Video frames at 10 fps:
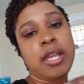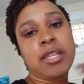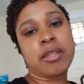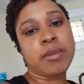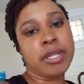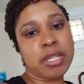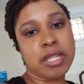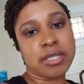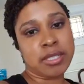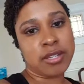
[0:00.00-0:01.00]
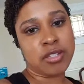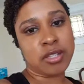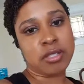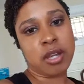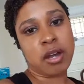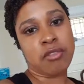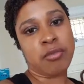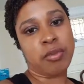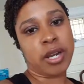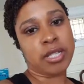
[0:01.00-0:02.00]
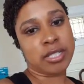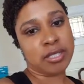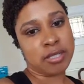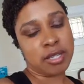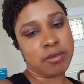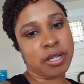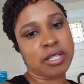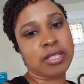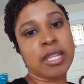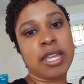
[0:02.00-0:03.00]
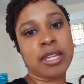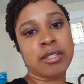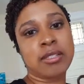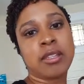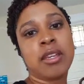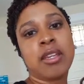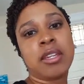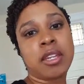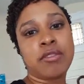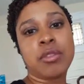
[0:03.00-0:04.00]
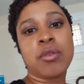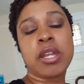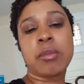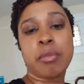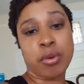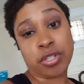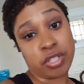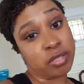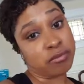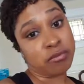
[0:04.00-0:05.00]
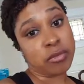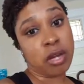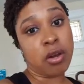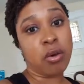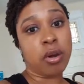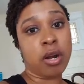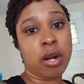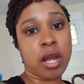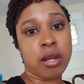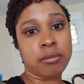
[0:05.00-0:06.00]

in the beginning stages of pregnancy, because it can give you an abortion, or,